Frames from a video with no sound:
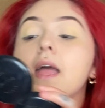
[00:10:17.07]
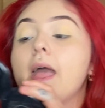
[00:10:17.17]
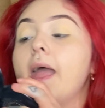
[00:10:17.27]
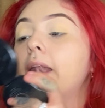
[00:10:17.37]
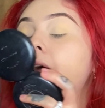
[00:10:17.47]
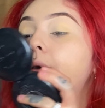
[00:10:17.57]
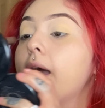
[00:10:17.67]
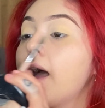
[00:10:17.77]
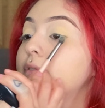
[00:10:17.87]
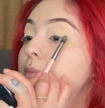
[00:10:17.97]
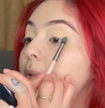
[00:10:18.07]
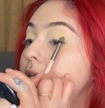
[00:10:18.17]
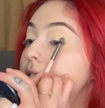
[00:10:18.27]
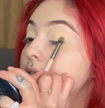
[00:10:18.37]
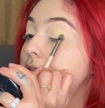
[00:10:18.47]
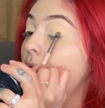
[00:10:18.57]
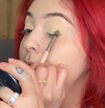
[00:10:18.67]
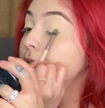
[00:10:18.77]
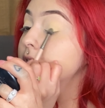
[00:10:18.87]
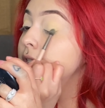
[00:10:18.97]
And now I have a place in San
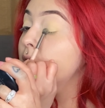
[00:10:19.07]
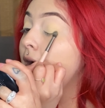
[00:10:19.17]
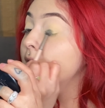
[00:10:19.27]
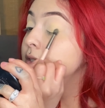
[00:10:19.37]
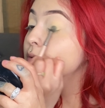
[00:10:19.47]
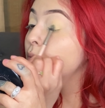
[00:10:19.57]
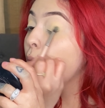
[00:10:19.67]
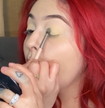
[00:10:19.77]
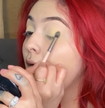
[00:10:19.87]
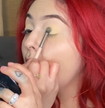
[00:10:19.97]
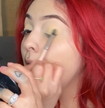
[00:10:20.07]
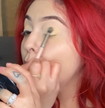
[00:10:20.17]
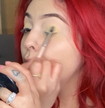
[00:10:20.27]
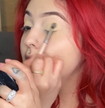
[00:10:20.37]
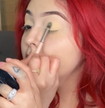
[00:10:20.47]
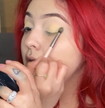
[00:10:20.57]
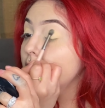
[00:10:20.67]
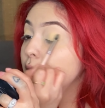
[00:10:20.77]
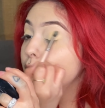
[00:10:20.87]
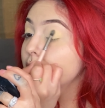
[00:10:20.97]
Bernardino as well. I'm working on
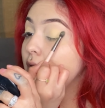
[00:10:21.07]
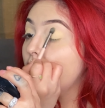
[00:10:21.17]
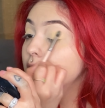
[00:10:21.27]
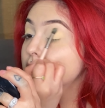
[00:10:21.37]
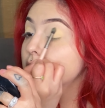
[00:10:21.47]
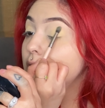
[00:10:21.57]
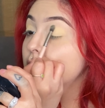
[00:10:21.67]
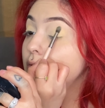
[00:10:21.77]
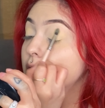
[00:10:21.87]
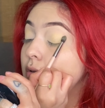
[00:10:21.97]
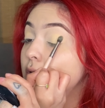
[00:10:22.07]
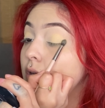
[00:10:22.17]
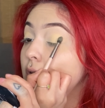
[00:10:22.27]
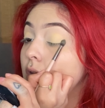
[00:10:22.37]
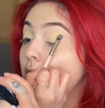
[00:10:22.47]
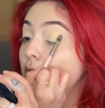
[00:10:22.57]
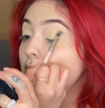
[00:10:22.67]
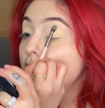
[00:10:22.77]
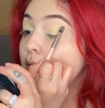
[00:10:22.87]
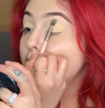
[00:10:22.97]
a Rialto
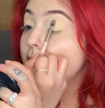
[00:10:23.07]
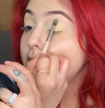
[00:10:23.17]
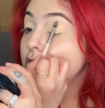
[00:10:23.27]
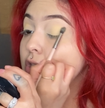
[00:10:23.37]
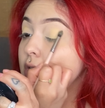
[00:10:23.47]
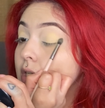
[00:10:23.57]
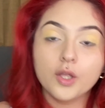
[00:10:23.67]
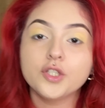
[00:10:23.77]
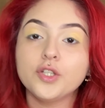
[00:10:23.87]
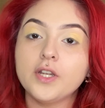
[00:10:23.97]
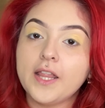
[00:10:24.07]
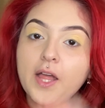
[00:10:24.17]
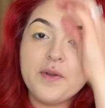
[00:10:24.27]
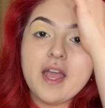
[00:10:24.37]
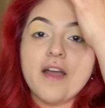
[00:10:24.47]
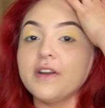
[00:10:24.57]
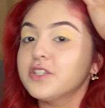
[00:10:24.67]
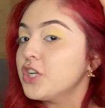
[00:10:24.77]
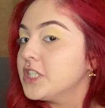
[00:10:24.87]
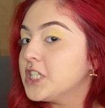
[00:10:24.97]
location. So now that we have our
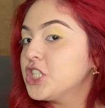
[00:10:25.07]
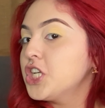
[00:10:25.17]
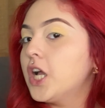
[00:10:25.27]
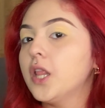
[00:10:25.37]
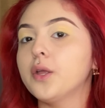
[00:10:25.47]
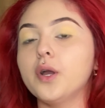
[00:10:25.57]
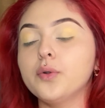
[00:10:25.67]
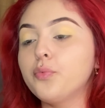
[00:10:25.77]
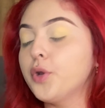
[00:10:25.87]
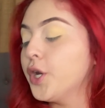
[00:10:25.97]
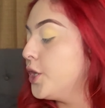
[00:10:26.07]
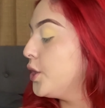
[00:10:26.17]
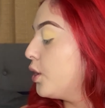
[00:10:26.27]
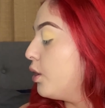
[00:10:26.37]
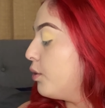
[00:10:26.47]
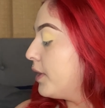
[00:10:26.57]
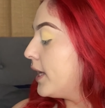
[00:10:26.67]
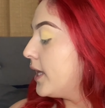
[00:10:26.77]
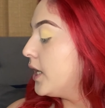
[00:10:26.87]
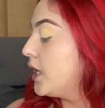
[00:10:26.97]
transition color on, we're gonna go
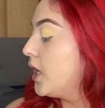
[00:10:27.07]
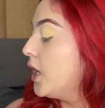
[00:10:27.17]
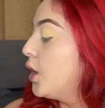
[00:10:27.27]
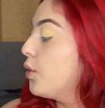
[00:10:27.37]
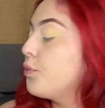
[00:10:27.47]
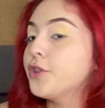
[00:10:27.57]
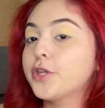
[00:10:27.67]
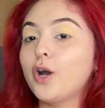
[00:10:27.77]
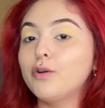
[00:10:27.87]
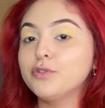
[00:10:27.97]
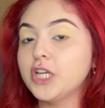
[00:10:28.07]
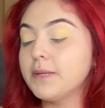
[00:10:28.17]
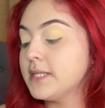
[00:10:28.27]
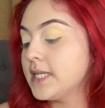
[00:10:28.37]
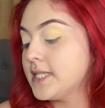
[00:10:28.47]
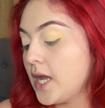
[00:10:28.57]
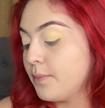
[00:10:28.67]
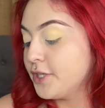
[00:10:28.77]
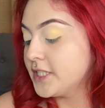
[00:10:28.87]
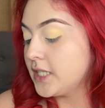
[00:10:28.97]
in with code James and
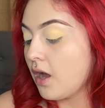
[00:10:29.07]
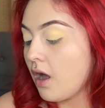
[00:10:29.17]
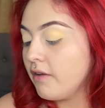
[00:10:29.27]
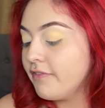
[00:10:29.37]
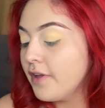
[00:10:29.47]
10% off.